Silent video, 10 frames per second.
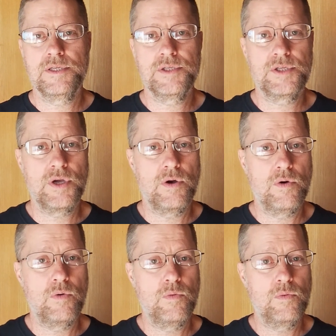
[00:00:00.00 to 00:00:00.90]

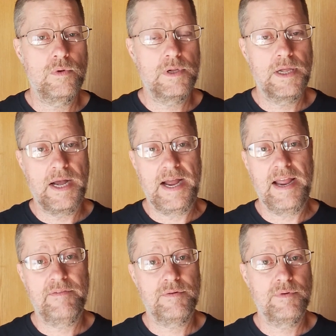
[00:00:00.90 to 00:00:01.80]
so I
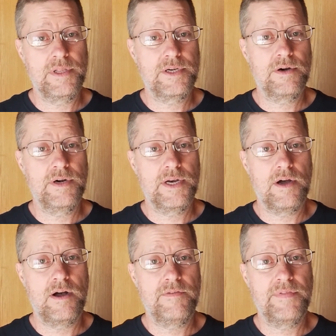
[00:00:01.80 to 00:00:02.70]
haven't really turned it
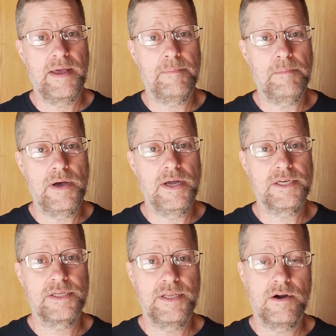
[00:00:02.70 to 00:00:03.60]
off that
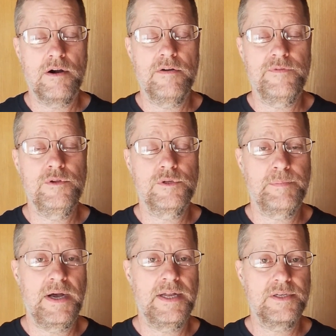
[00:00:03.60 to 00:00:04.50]
much. There are a few
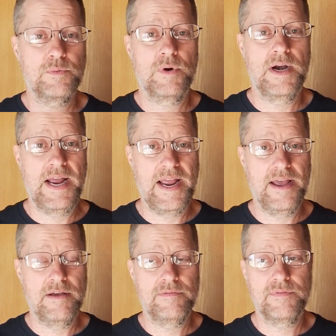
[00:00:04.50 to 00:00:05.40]
spots where I
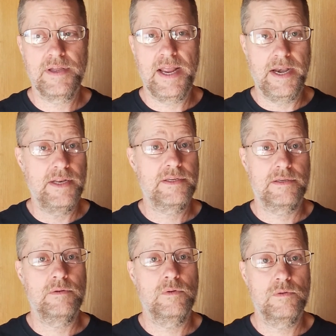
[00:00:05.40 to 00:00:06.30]
have, and
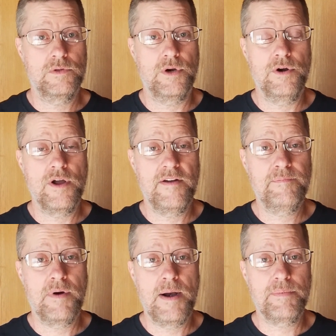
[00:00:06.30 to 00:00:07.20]
it's turned off
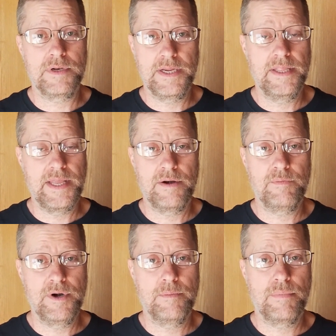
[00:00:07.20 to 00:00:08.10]
properly, and that
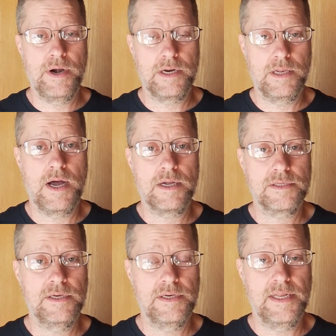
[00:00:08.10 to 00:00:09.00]
rear brake
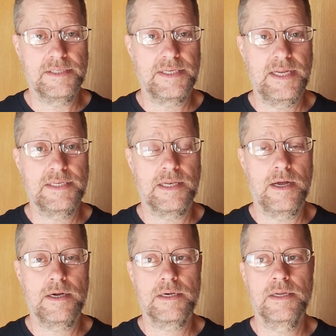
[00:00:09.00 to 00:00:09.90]
locks and stays
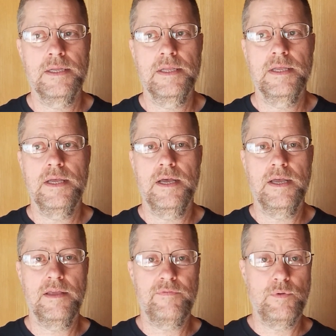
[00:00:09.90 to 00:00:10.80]
locked
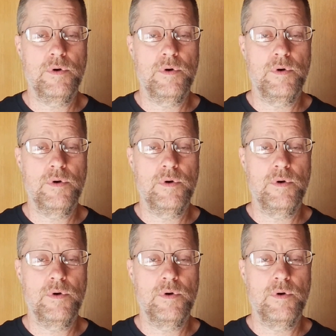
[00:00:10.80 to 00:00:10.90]
if you